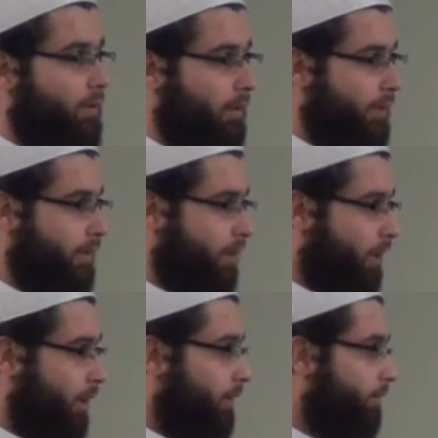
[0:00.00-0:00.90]
Lay the
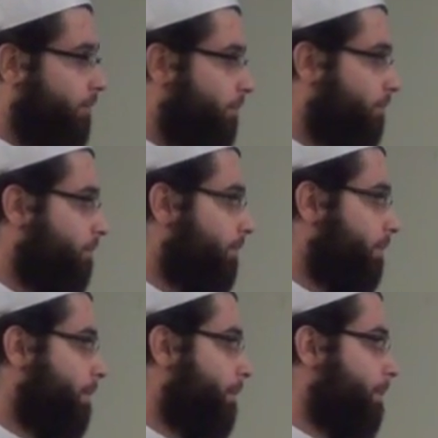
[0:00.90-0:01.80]
law,
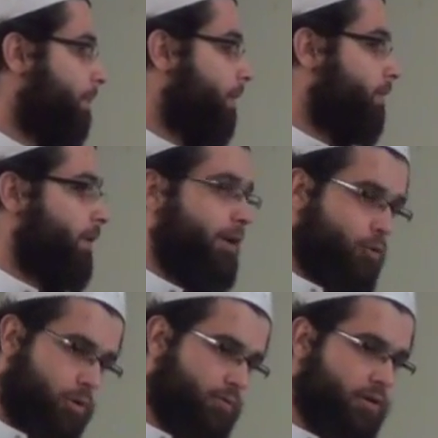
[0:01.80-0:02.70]
the
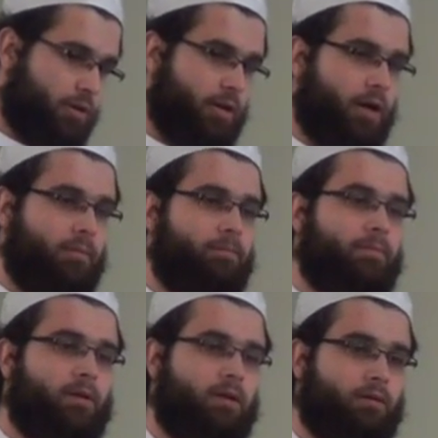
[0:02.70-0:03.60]
unequivocal law
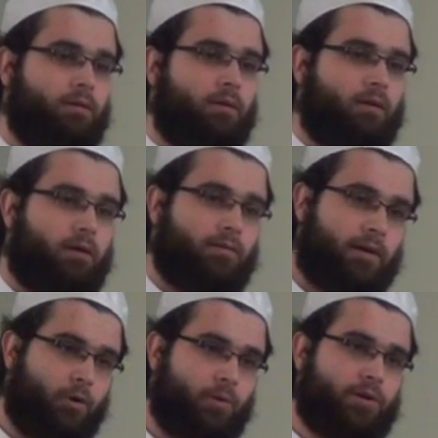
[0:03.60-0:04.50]
of
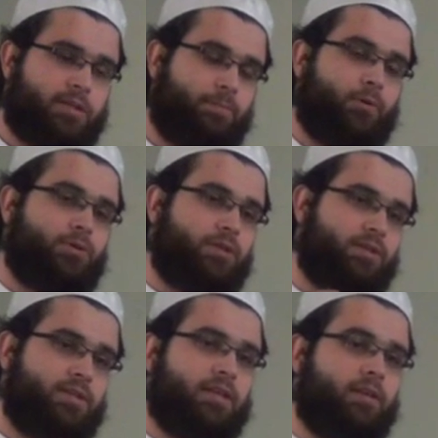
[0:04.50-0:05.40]
how we are supposed to
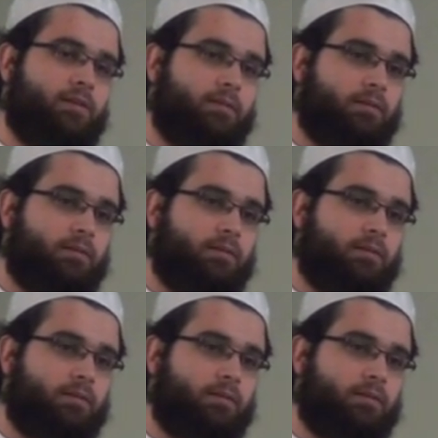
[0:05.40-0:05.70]
see